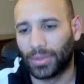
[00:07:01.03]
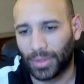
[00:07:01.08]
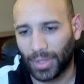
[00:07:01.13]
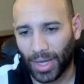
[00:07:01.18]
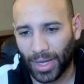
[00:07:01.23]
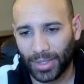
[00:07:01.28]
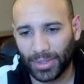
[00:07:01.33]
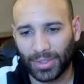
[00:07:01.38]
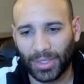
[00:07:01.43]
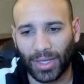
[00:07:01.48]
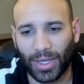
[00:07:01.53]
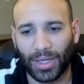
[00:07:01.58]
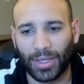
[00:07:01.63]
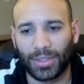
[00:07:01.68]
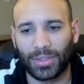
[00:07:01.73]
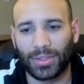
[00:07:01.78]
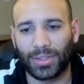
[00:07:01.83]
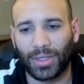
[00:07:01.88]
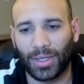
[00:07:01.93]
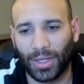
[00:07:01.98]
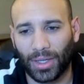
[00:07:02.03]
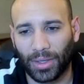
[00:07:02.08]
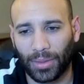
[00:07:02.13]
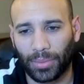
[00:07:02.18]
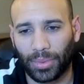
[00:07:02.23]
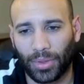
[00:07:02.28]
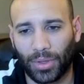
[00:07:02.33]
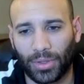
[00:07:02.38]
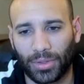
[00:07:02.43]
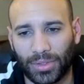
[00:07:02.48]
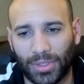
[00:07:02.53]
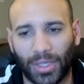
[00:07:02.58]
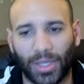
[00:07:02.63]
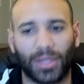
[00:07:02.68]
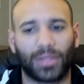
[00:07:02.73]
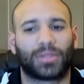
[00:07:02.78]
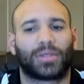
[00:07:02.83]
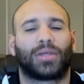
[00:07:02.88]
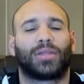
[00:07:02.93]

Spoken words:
knight takes, and pawn takes.